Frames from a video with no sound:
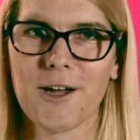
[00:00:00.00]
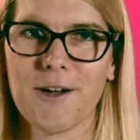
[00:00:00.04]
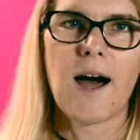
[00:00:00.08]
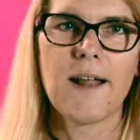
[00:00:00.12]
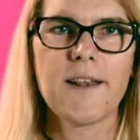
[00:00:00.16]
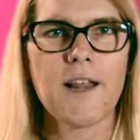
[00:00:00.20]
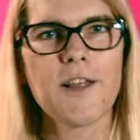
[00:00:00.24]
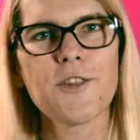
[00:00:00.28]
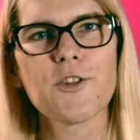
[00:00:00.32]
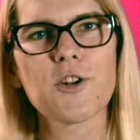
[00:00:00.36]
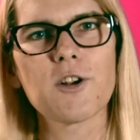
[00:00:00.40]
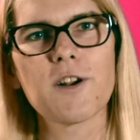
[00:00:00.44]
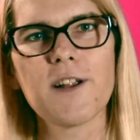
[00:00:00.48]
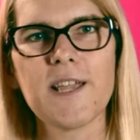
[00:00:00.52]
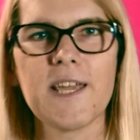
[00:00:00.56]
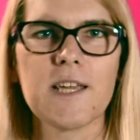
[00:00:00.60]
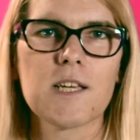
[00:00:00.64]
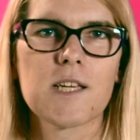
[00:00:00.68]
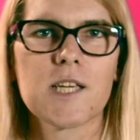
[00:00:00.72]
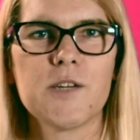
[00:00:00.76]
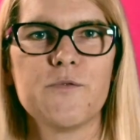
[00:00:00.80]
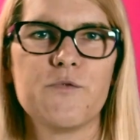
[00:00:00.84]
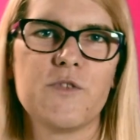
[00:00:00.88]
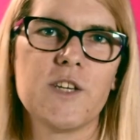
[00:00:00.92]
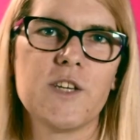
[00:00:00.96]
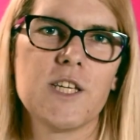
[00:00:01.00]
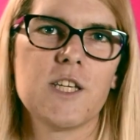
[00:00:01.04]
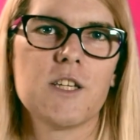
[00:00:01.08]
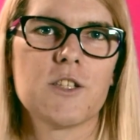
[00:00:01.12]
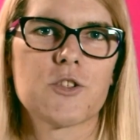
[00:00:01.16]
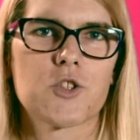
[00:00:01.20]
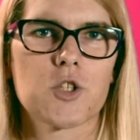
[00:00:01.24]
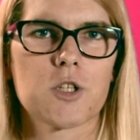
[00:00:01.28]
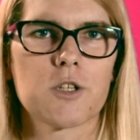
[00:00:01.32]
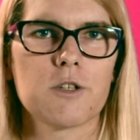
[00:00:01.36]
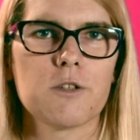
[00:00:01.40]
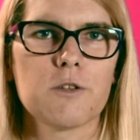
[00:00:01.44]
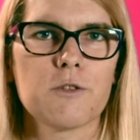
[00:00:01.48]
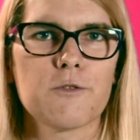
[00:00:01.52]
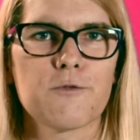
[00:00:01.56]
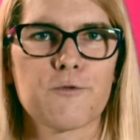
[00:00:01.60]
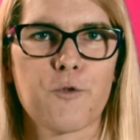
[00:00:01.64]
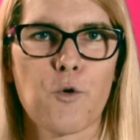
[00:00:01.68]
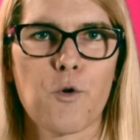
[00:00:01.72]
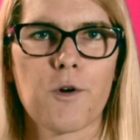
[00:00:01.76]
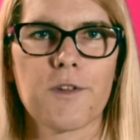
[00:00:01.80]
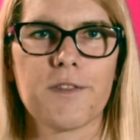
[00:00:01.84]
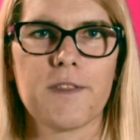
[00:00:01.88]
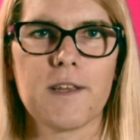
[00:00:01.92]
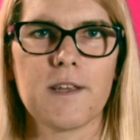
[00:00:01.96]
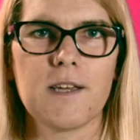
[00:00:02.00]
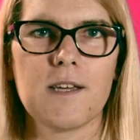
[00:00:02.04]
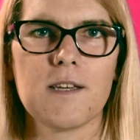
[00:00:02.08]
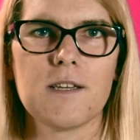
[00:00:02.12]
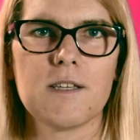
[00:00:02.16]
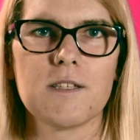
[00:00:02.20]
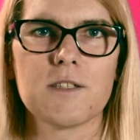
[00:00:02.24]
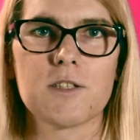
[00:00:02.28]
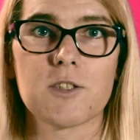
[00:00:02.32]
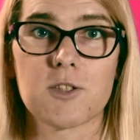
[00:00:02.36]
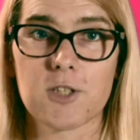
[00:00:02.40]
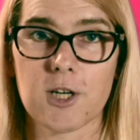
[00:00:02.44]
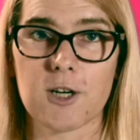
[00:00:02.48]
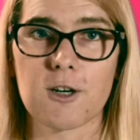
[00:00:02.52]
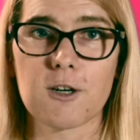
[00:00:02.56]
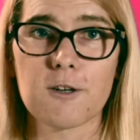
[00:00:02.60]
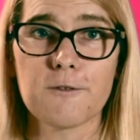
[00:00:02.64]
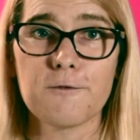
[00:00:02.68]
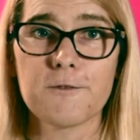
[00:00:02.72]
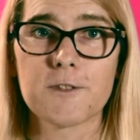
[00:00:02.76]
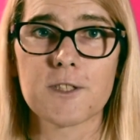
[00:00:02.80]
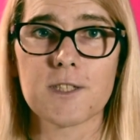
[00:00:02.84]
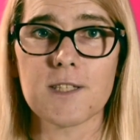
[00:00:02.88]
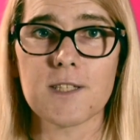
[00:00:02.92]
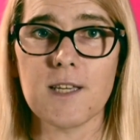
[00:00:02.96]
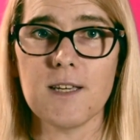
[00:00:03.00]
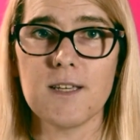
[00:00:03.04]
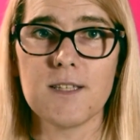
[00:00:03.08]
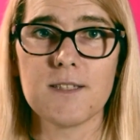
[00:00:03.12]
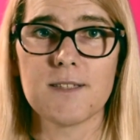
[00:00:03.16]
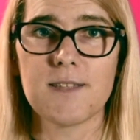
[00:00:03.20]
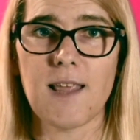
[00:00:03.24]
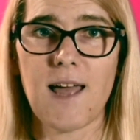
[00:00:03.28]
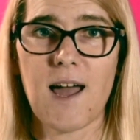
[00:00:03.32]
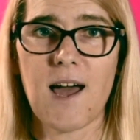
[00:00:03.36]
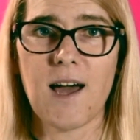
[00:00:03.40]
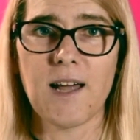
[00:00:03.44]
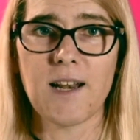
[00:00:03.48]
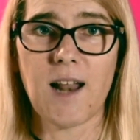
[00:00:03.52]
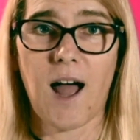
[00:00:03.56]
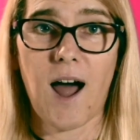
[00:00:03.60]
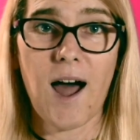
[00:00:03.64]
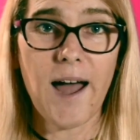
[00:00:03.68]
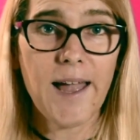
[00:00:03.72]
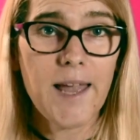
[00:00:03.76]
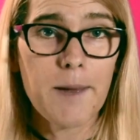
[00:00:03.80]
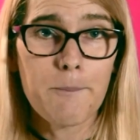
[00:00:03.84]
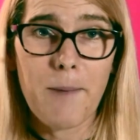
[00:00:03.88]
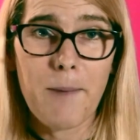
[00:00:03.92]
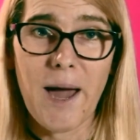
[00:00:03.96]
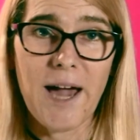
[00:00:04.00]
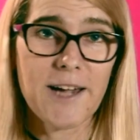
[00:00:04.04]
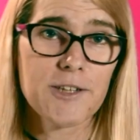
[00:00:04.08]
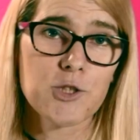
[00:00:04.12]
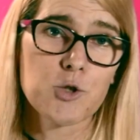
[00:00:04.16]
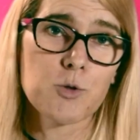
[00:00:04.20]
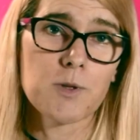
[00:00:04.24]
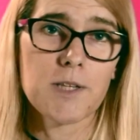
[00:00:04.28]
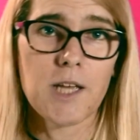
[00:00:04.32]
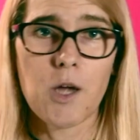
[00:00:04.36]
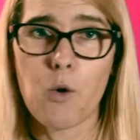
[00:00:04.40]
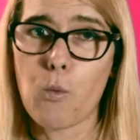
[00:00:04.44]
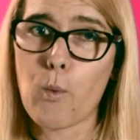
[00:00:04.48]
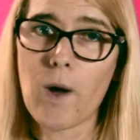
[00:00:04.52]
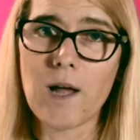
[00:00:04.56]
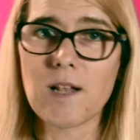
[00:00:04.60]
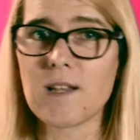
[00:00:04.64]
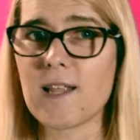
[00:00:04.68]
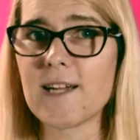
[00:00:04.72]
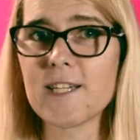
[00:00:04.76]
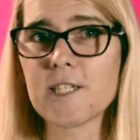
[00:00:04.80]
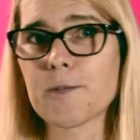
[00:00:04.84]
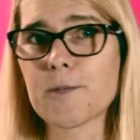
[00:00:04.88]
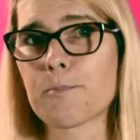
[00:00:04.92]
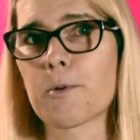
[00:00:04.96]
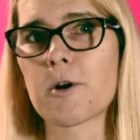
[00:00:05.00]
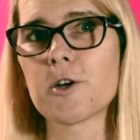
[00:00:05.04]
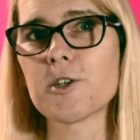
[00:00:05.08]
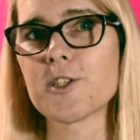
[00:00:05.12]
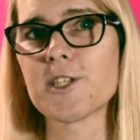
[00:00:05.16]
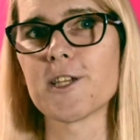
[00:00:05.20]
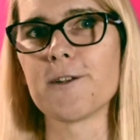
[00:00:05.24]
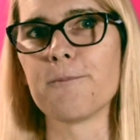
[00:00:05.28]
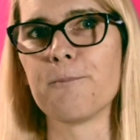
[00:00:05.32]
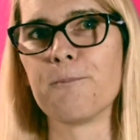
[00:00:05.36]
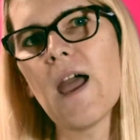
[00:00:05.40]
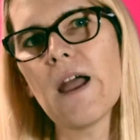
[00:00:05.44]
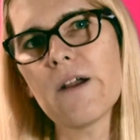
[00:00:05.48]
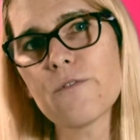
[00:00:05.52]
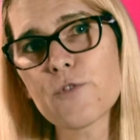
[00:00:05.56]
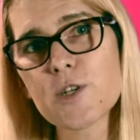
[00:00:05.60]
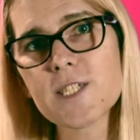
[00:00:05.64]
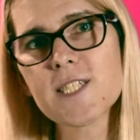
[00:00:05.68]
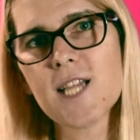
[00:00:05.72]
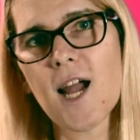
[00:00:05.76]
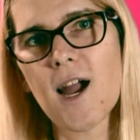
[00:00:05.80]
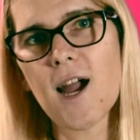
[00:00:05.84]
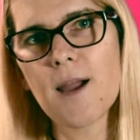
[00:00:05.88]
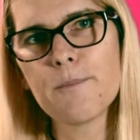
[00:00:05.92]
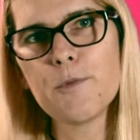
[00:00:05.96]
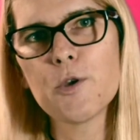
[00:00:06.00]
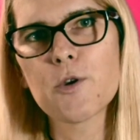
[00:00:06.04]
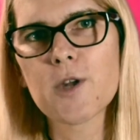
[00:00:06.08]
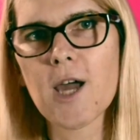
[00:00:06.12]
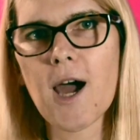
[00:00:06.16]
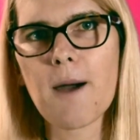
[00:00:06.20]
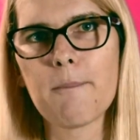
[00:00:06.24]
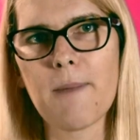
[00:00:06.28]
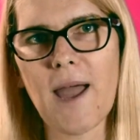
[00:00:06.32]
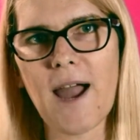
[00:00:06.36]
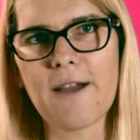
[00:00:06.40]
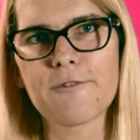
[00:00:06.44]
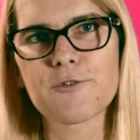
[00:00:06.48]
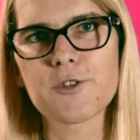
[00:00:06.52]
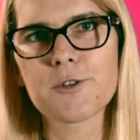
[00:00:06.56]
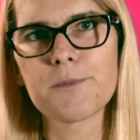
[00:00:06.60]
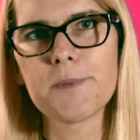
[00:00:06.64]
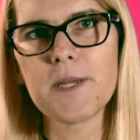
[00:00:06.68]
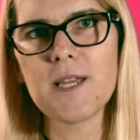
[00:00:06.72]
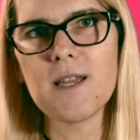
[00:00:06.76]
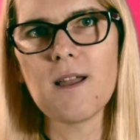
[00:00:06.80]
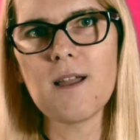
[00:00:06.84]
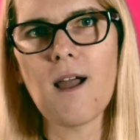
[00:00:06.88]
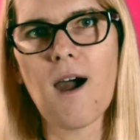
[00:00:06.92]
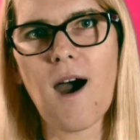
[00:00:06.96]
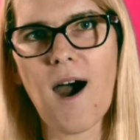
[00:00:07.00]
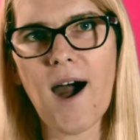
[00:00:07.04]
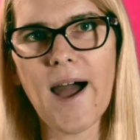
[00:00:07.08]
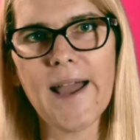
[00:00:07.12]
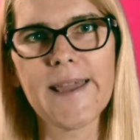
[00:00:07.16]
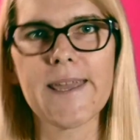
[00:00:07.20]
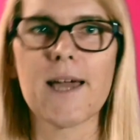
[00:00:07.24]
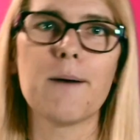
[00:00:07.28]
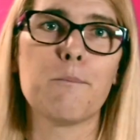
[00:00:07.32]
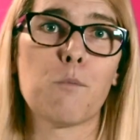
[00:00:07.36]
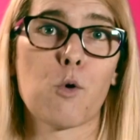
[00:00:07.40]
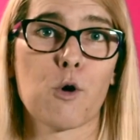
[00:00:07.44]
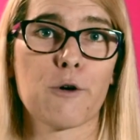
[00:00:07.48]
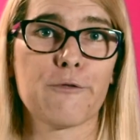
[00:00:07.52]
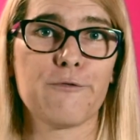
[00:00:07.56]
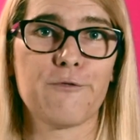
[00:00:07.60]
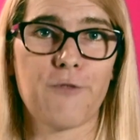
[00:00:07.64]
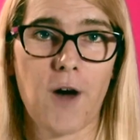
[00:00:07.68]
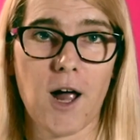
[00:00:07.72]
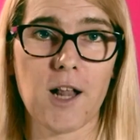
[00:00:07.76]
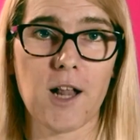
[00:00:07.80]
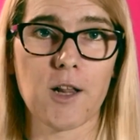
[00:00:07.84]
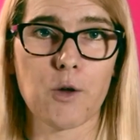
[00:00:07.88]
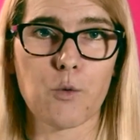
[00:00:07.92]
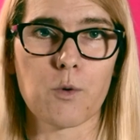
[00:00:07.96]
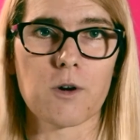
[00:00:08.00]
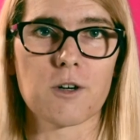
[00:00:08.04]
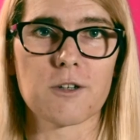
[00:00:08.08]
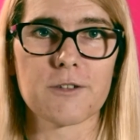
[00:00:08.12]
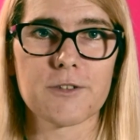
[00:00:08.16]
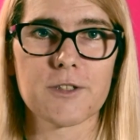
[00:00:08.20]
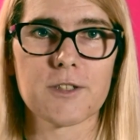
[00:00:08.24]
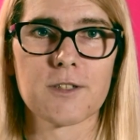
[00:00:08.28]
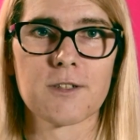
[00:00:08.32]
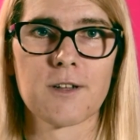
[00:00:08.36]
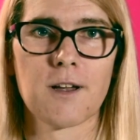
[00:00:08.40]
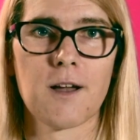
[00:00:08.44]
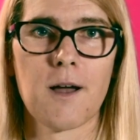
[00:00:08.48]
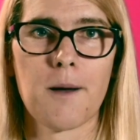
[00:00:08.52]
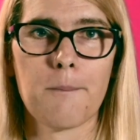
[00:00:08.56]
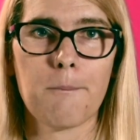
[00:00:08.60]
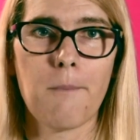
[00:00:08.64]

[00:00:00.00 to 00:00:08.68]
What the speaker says: Another inconvenient truth for these TERFs is that I am actually a well-liked person. Every time you come after me, I get more followers.